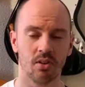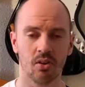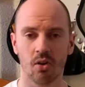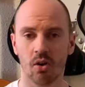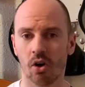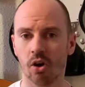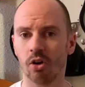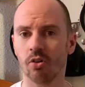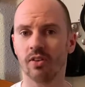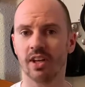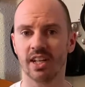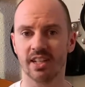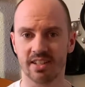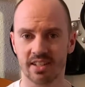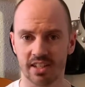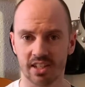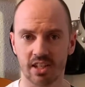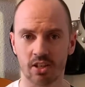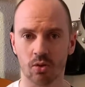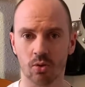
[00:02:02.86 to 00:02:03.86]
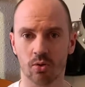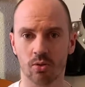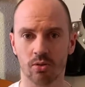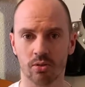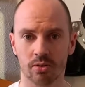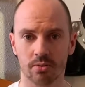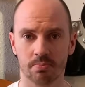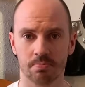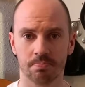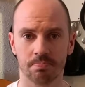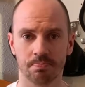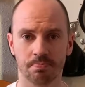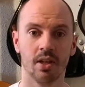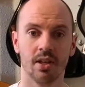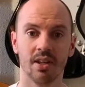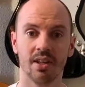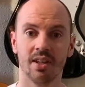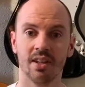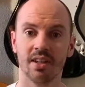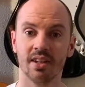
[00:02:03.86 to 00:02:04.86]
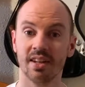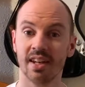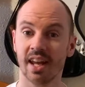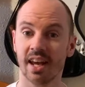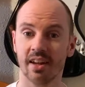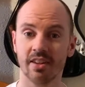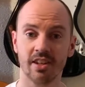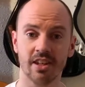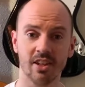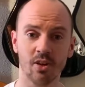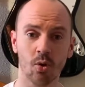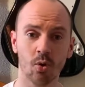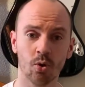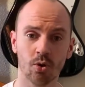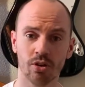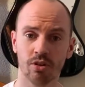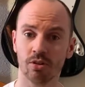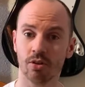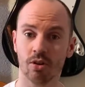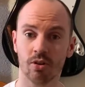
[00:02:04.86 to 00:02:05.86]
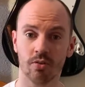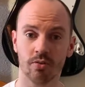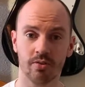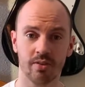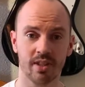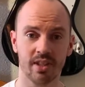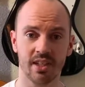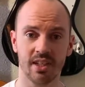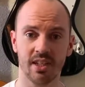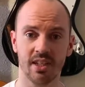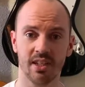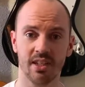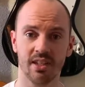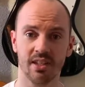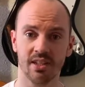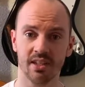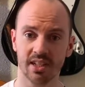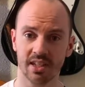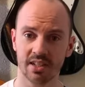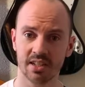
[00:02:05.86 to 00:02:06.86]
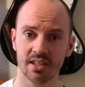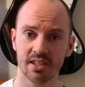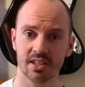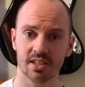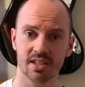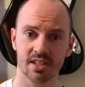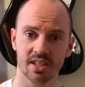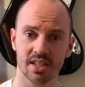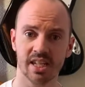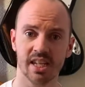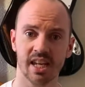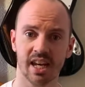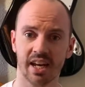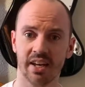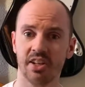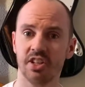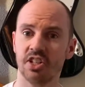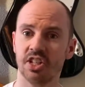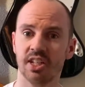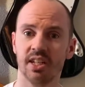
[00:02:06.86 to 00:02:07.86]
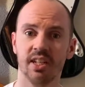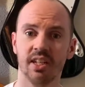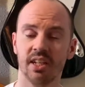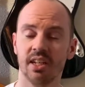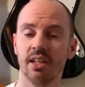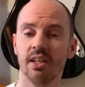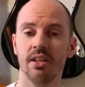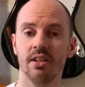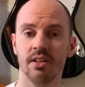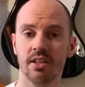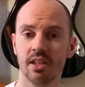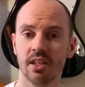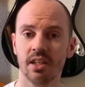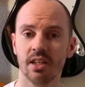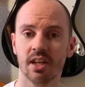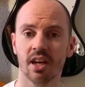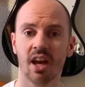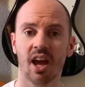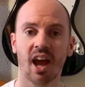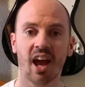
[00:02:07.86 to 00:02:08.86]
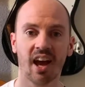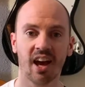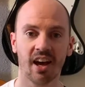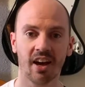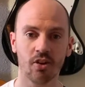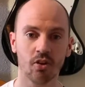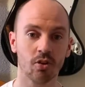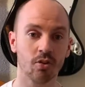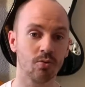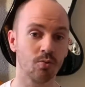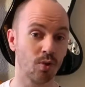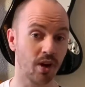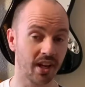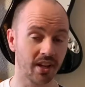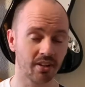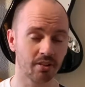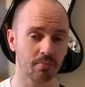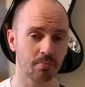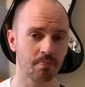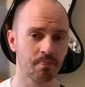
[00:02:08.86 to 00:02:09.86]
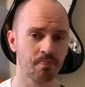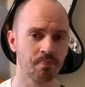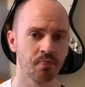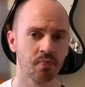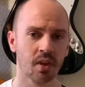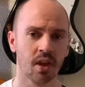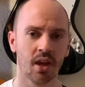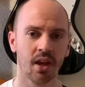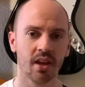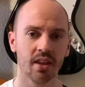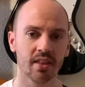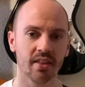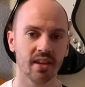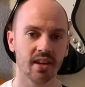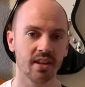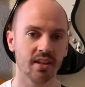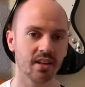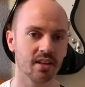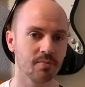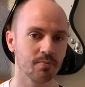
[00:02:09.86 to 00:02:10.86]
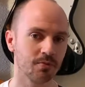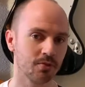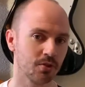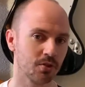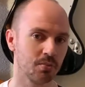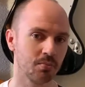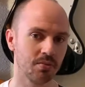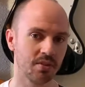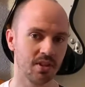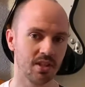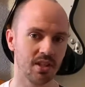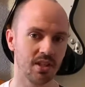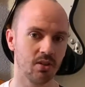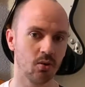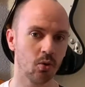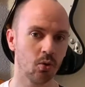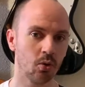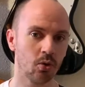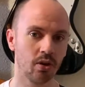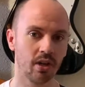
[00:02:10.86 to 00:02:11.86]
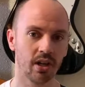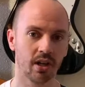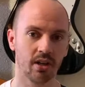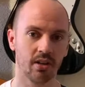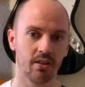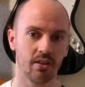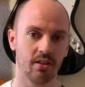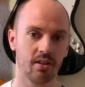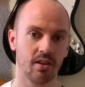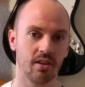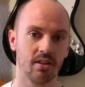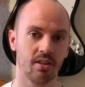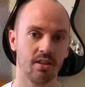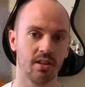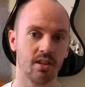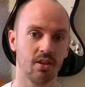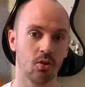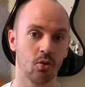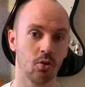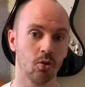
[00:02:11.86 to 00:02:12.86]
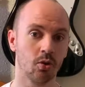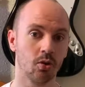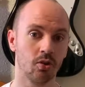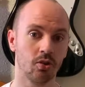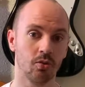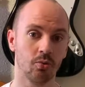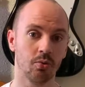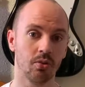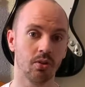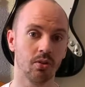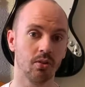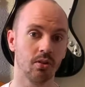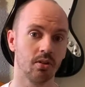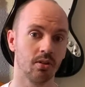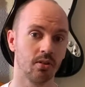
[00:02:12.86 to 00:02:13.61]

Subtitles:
of a D chord. Now the order of the letters C, A, G, E, D are not random. They come from the order that the chords will